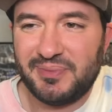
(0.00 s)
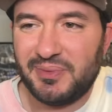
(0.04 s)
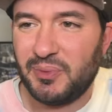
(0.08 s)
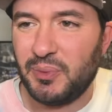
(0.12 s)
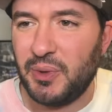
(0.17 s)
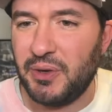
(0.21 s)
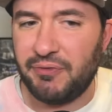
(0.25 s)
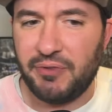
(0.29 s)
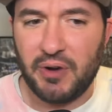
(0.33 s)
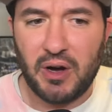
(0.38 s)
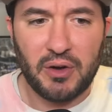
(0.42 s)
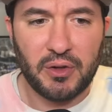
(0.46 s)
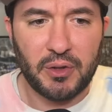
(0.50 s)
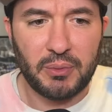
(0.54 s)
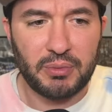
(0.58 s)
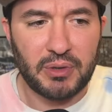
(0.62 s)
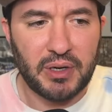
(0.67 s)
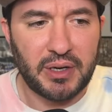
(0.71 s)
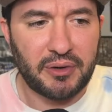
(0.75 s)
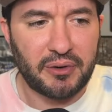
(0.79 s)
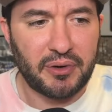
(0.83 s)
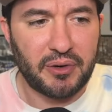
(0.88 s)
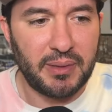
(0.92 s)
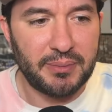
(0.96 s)
we follow the
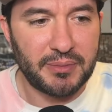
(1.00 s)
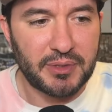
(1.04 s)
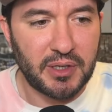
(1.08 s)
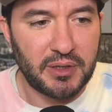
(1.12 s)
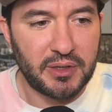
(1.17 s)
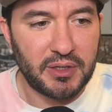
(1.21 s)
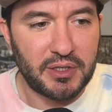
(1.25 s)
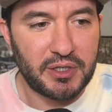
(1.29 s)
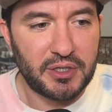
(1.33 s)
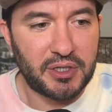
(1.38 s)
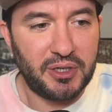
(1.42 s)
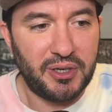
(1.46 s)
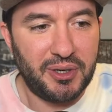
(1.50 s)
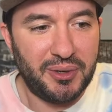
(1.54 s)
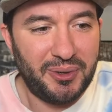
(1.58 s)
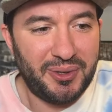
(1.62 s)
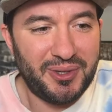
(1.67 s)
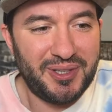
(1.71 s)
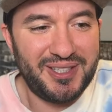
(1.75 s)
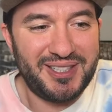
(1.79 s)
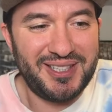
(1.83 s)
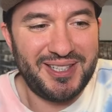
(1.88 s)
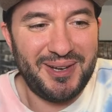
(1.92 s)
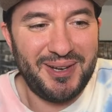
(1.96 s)
breadcrumbs on the show.
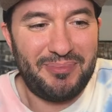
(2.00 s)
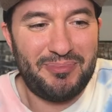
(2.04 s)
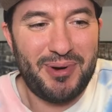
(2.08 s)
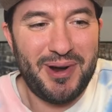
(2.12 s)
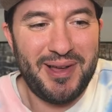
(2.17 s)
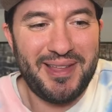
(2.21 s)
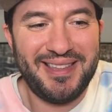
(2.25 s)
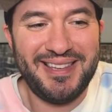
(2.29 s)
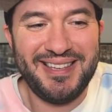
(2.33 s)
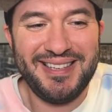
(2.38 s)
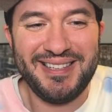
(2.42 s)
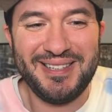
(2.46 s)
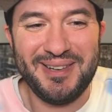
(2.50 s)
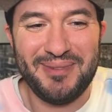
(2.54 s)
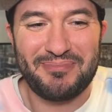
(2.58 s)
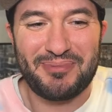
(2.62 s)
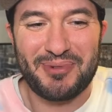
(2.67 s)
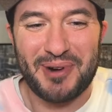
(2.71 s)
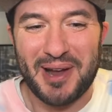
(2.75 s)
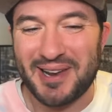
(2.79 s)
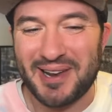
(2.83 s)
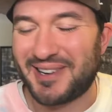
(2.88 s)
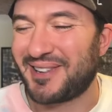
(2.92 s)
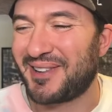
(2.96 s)
This is a
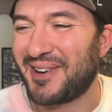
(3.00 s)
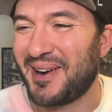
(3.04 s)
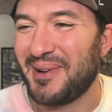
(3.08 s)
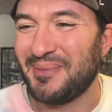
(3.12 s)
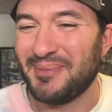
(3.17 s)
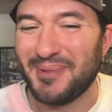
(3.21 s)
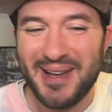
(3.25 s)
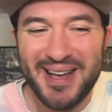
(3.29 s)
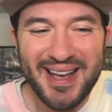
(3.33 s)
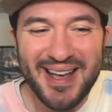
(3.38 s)
breadcrumb